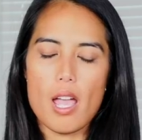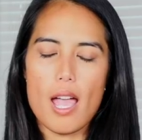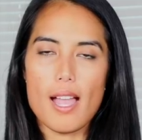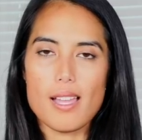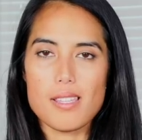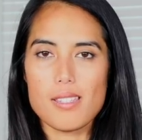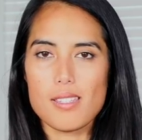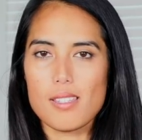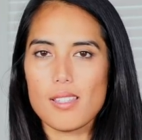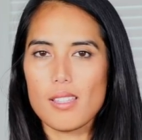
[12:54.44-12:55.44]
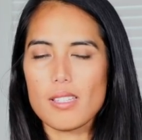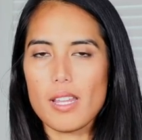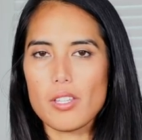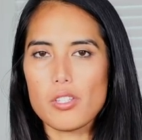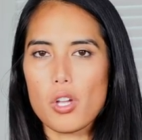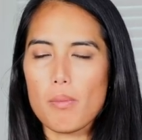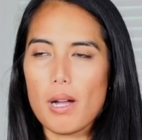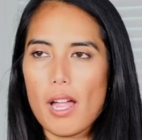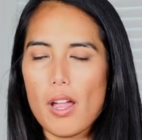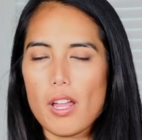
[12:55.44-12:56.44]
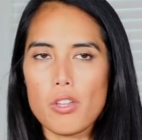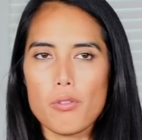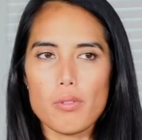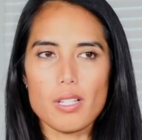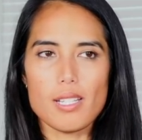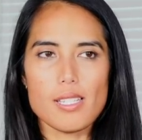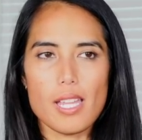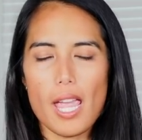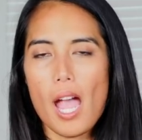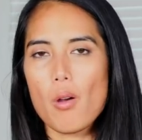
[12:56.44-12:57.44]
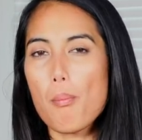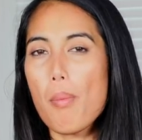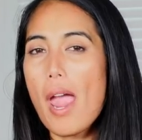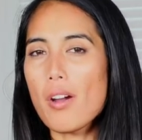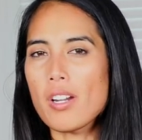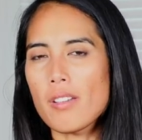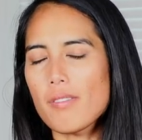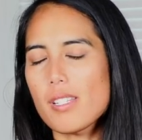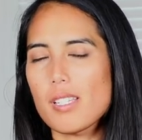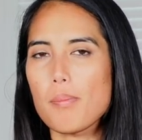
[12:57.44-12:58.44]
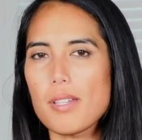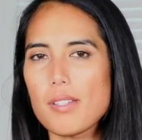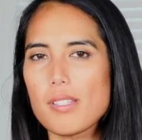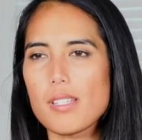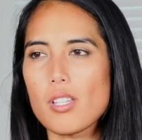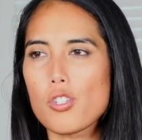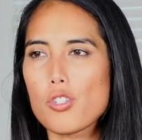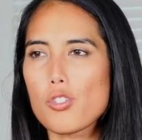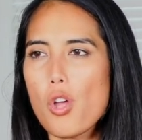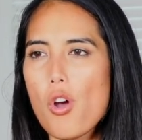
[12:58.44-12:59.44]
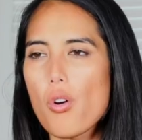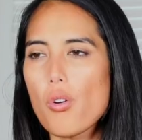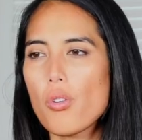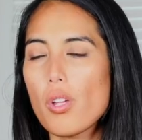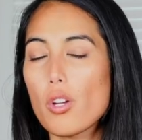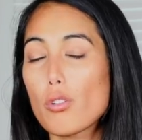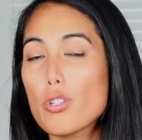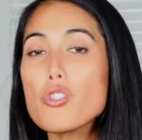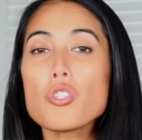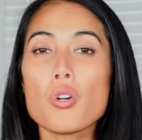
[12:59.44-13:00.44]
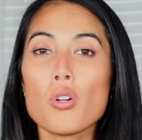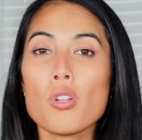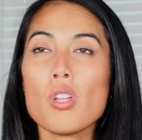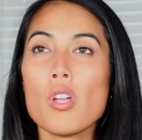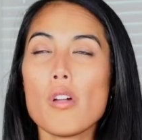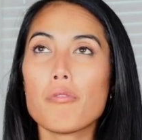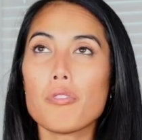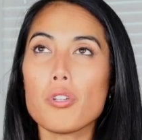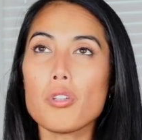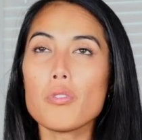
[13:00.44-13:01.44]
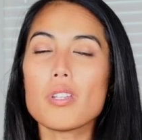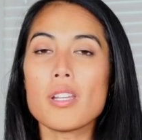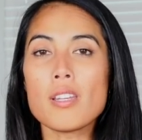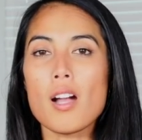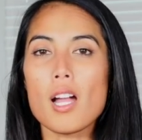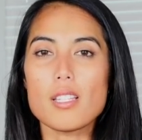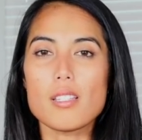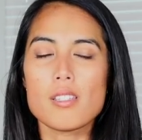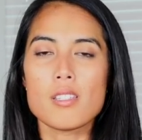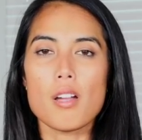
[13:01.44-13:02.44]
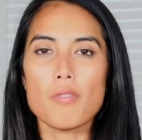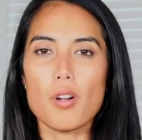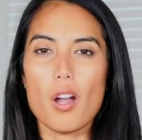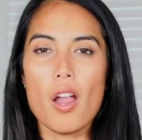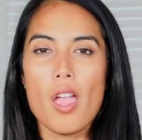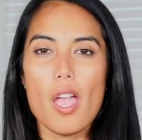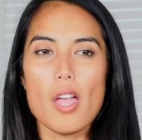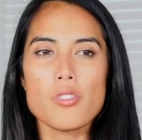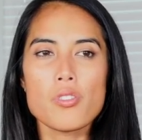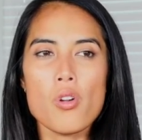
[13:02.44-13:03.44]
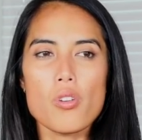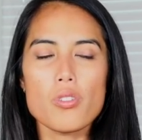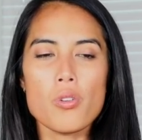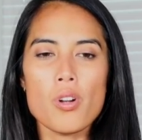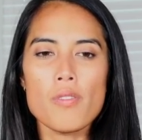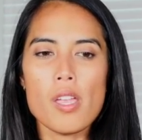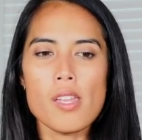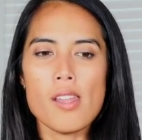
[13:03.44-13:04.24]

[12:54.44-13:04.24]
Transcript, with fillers: as the days go by, you realize like how imperative sleep is. It's so crucial for you to not suffer. And so sort of in